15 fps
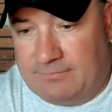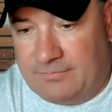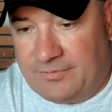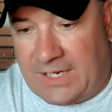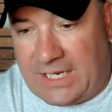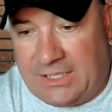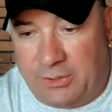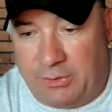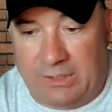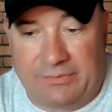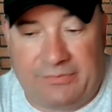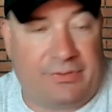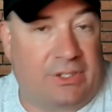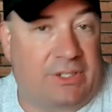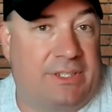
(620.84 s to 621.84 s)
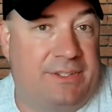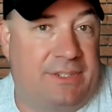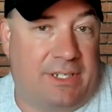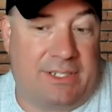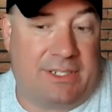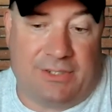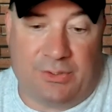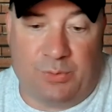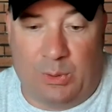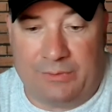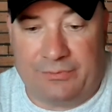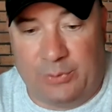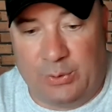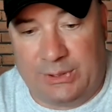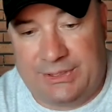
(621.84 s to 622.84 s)
Vandegrift for Kentucky, just
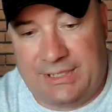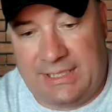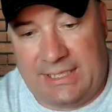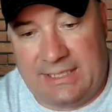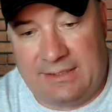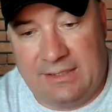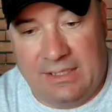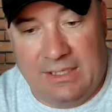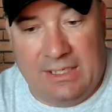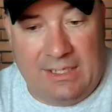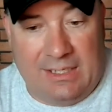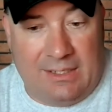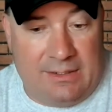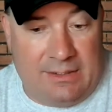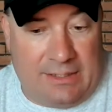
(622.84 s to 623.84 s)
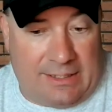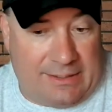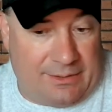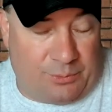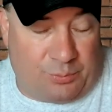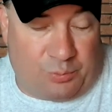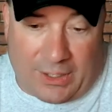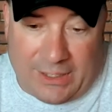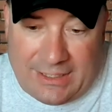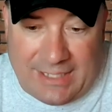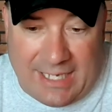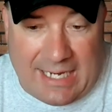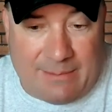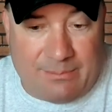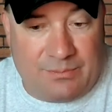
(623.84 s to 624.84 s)
114. Running
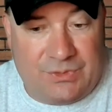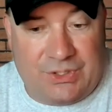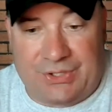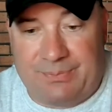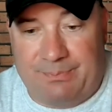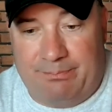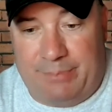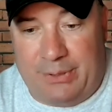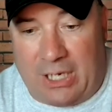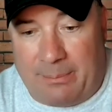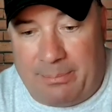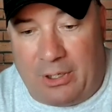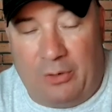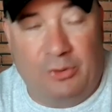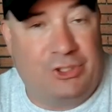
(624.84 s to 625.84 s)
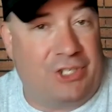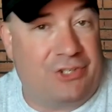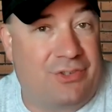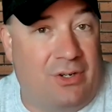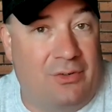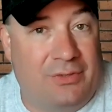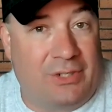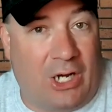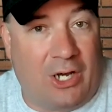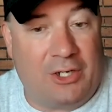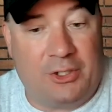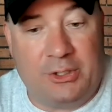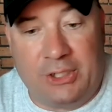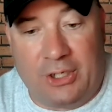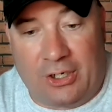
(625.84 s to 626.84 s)
game just put up just over
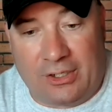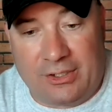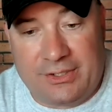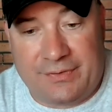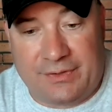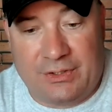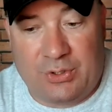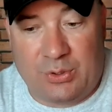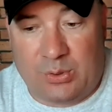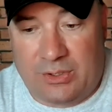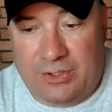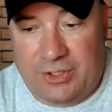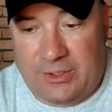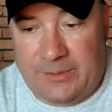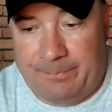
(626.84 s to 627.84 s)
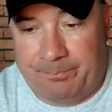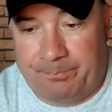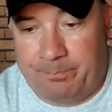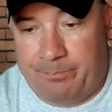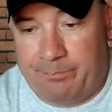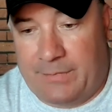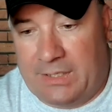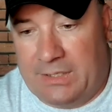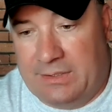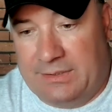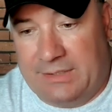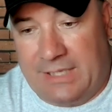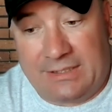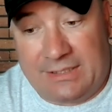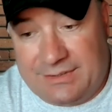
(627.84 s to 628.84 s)
100 yards for Georgia.
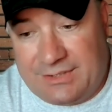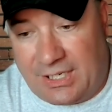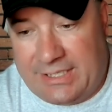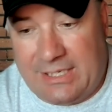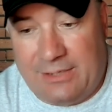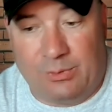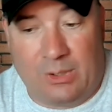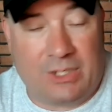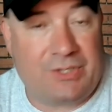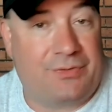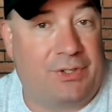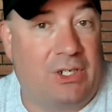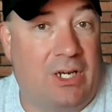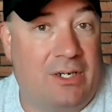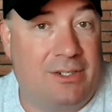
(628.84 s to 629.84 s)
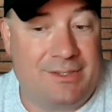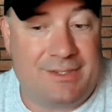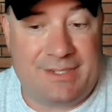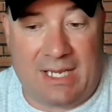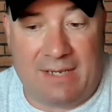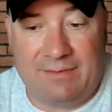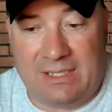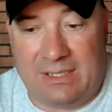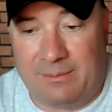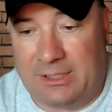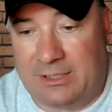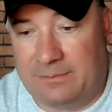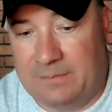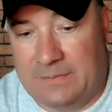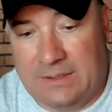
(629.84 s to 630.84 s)
Then Kentucky rushed for 170,
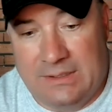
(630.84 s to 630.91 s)
man.